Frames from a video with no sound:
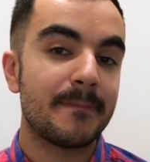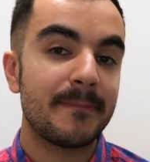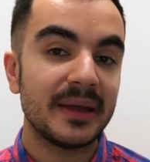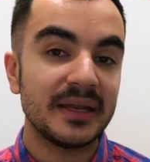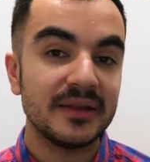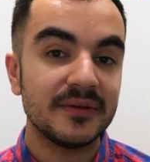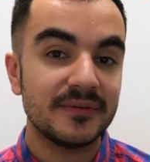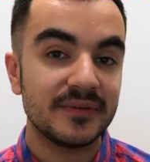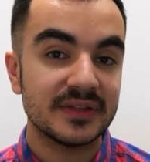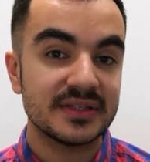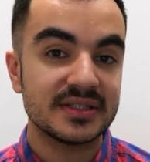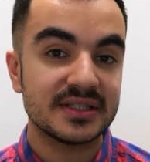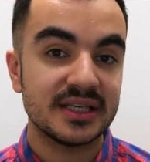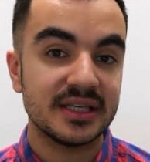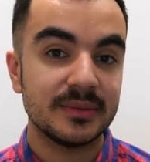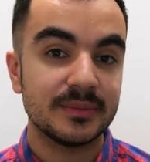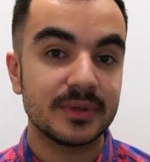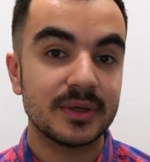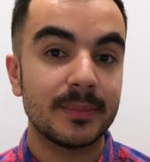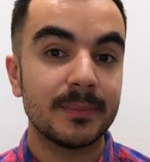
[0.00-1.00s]
benefit
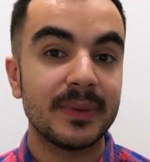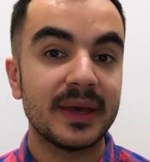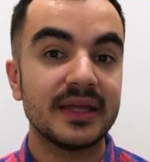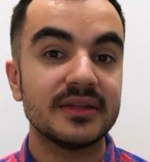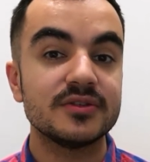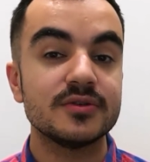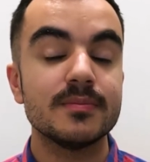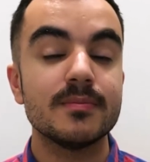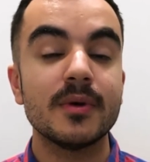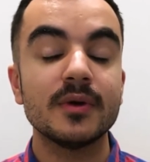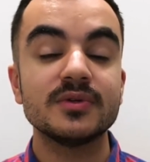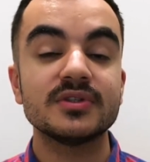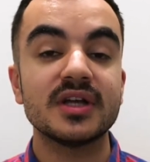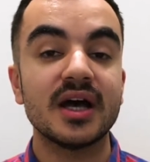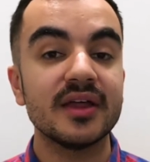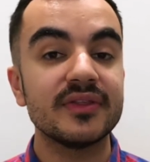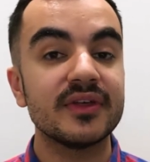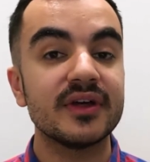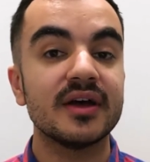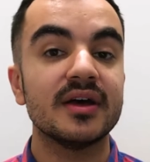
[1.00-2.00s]
scheme compared to most
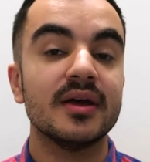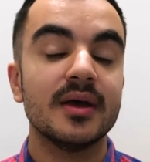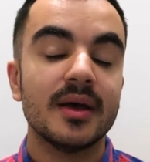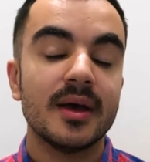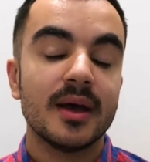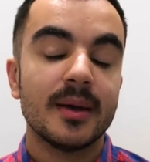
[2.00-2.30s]
other